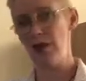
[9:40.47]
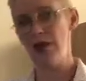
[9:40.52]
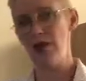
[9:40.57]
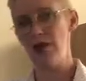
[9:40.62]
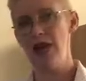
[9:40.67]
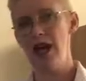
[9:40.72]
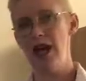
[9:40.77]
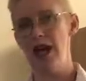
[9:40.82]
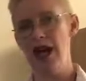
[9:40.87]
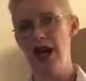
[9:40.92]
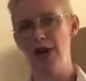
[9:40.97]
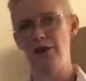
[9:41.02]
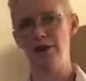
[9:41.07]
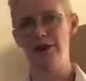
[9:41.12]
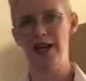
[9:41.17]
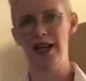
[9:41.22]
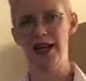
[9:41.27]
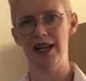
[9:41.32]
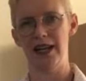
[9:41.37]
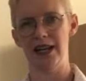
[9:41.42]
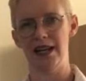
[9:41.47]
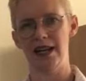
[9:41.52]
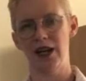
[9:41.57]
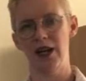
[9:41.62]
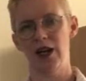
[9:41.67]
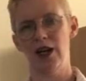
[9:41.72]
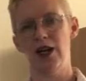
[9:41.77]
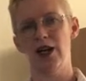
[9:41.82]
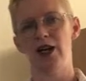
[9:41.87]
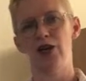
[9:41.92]
with our planet,
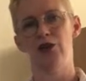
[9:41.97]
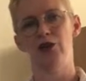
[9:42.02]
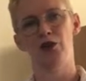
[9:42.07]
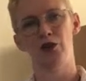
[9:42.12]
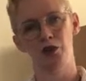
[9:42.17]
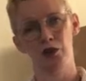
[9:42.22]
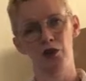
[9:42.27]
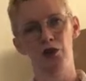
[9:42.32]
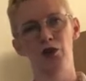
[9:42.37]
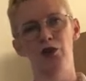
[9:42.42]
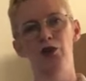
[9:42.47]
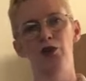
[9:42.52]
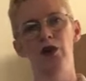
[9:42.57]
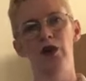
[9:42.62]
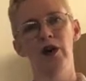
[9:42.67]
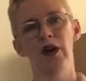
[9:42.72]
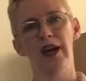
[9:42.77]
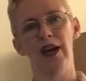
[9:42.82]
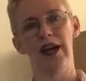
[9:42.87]
through